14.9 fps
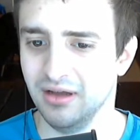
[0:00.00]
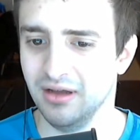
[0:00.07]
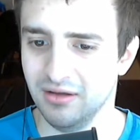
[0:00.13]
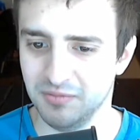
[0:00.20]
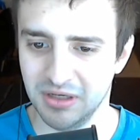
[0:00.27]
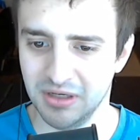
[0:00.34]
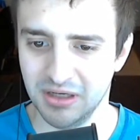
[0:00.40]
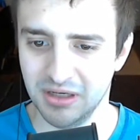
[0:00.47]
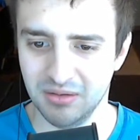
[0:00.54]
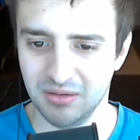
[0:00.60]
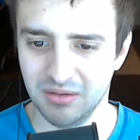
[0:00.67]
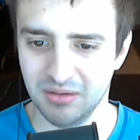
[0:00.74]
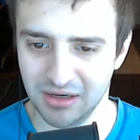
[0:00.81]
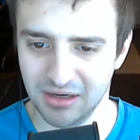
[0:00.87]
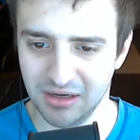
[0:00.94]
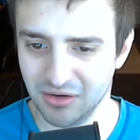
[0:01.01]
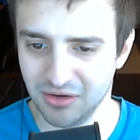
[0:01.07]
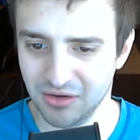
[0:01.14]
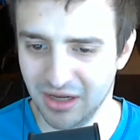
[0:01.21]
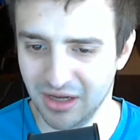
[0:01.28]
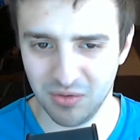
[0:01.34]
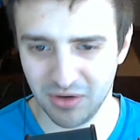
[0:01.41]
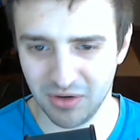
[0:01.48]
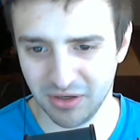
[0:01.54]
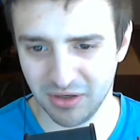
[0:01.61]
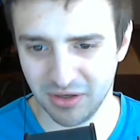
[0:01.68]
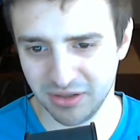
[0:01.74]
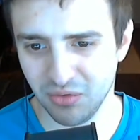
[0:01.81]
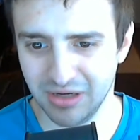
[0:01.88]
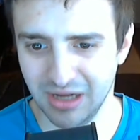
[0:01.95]
of being able to say, okay, if you want
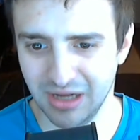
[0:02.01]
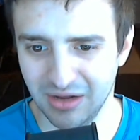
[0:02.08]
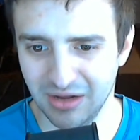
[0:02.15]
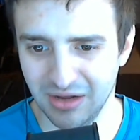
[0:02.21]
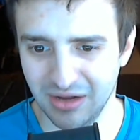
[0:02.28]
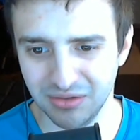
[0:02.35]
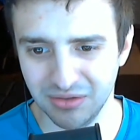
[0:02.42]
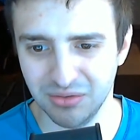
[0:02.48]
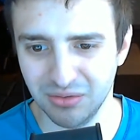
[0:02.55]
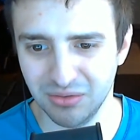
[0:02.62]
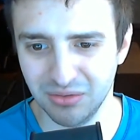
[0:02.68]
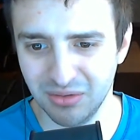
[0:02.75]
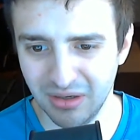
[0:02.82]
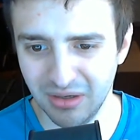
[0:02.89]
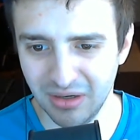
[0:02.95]
to support down to